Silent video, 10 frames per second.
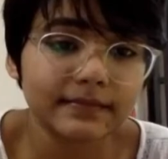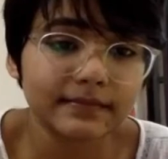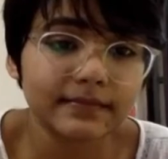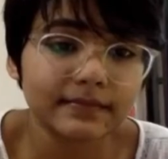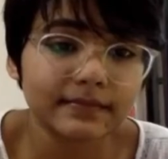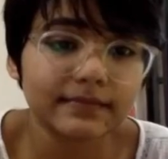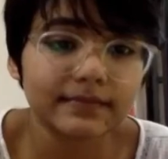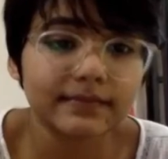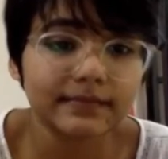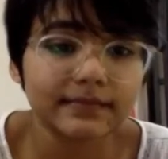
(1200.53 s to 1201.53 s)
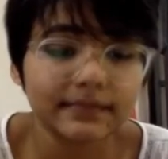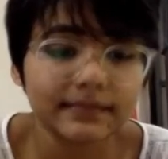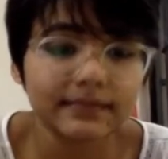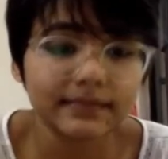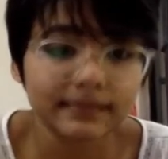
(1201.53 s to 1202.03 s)

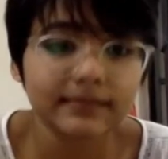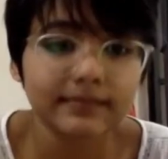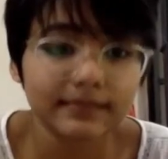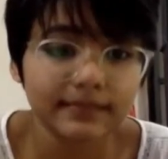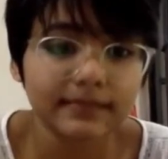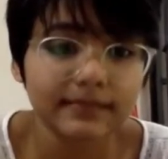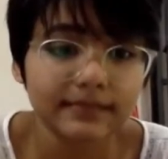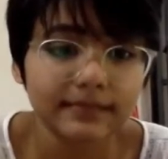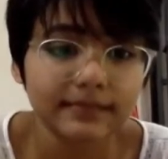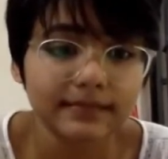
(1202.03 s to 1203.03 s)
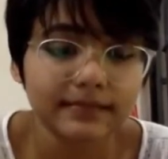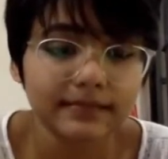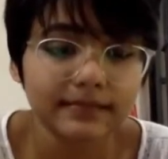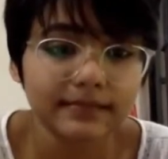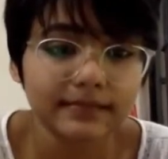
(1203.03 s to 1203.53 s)

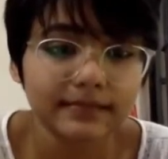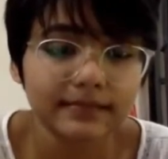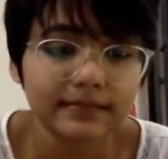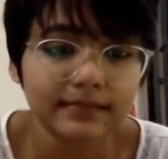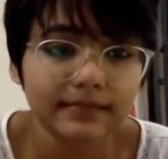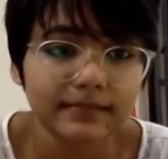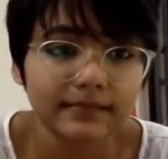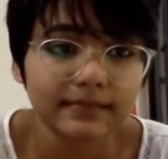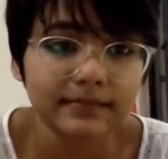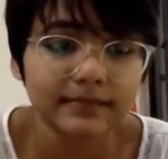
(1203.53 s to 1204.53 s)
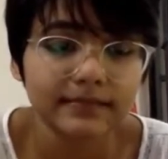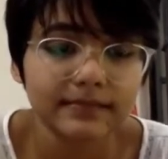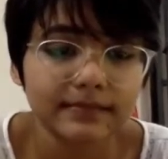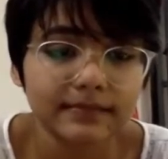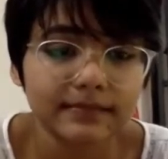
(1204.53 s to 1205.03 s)

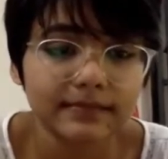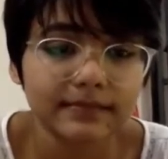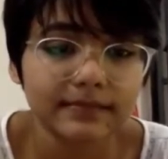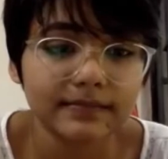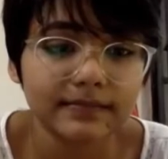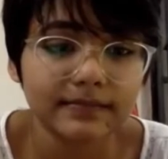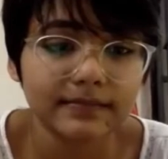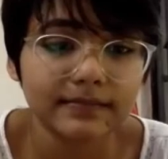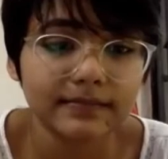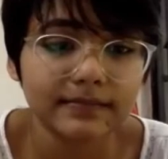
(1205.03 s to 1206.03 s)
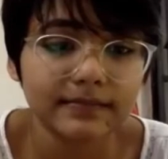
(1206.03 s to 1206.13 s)
[no speech]